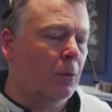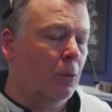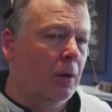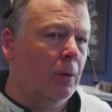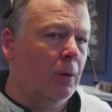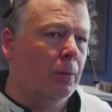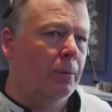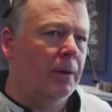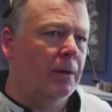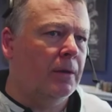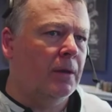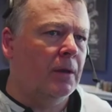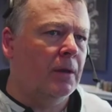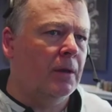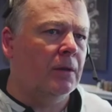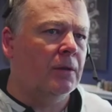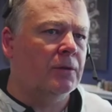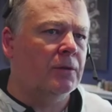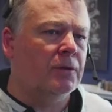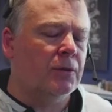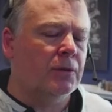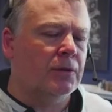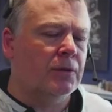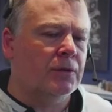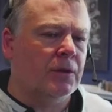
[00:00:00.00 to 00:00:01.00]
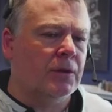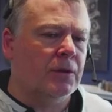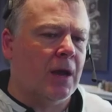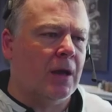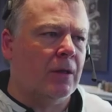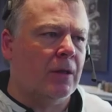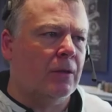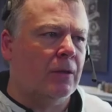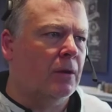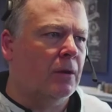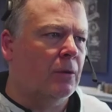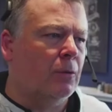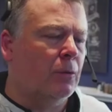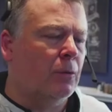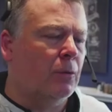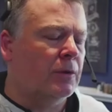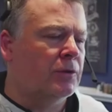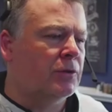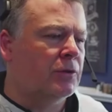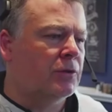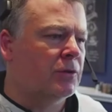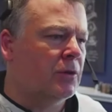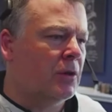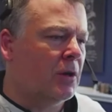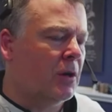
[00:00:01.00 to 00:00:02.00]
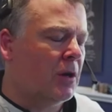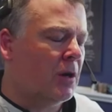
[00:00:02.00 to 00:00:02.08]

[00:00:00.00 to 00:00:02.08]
will be the industry standard in which